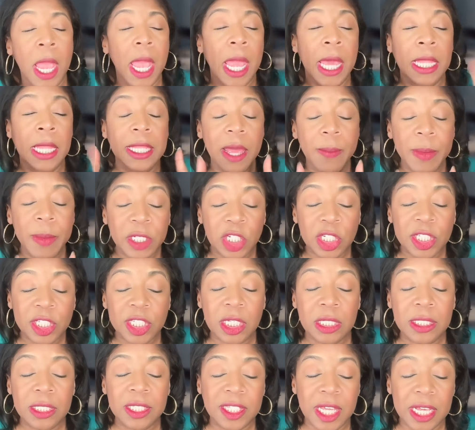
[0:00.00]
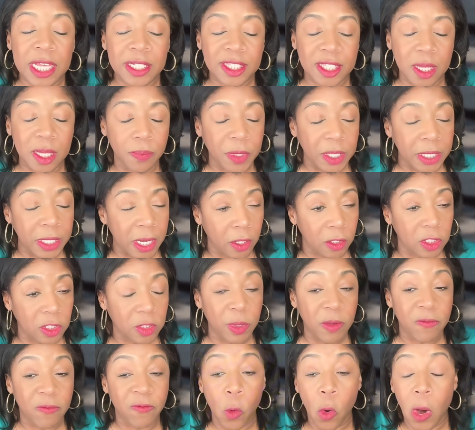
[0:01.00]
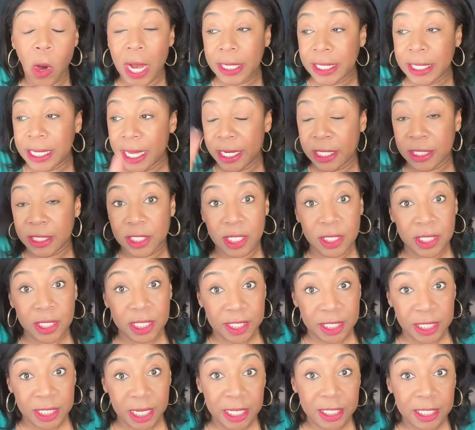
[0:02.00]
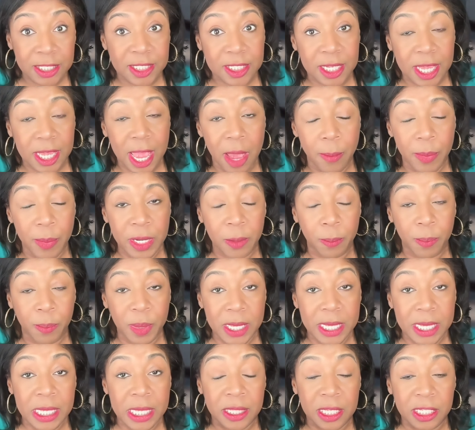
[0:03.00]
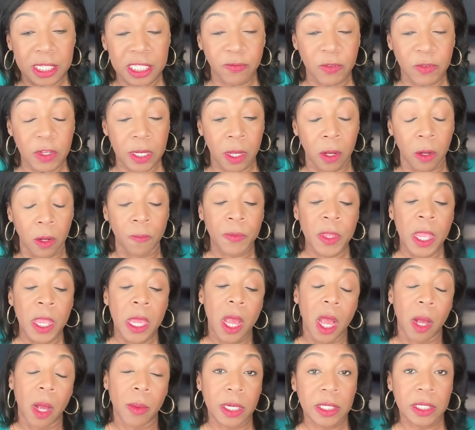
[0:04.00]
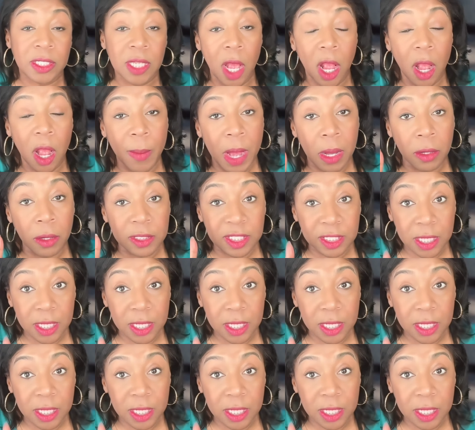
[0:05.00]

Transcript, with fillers: And let me just say something else before I get into this next cabinet pick in this video. I'm going to talk about